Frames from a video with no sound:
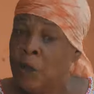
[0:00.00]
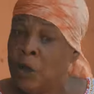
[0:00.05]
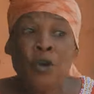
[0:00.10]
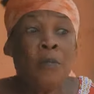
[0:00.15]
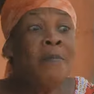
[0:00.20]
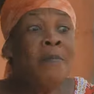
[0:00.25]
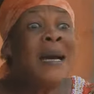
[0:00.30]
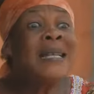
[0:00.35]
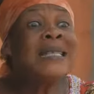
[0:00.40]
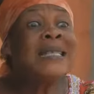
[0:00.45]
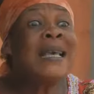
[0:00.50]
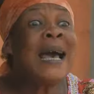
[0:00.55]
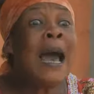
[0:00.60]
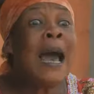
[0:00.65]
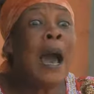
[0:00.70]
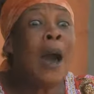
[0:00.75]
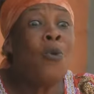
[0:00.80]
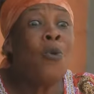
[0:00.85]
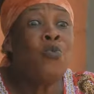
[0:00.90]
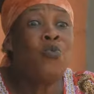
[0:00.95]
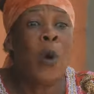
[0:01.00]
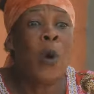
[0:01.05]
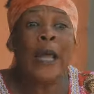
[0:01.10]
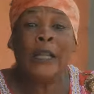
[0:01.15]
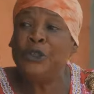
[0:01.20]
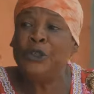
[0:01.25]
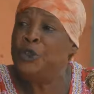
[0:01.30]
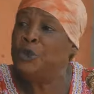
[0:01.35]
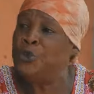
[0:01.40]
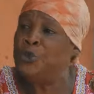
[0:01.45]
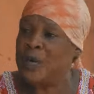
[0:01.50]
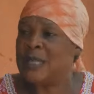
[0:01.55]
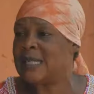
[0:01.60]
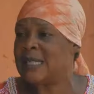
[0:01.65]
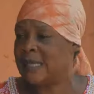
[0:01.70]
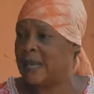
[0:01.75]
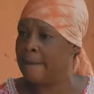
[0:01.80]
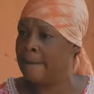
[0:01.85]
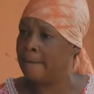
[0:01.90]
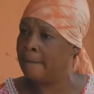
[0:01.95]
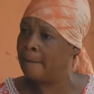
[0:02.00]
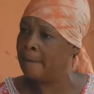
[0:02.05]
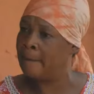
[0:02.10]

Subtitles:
no matter how well you raise them.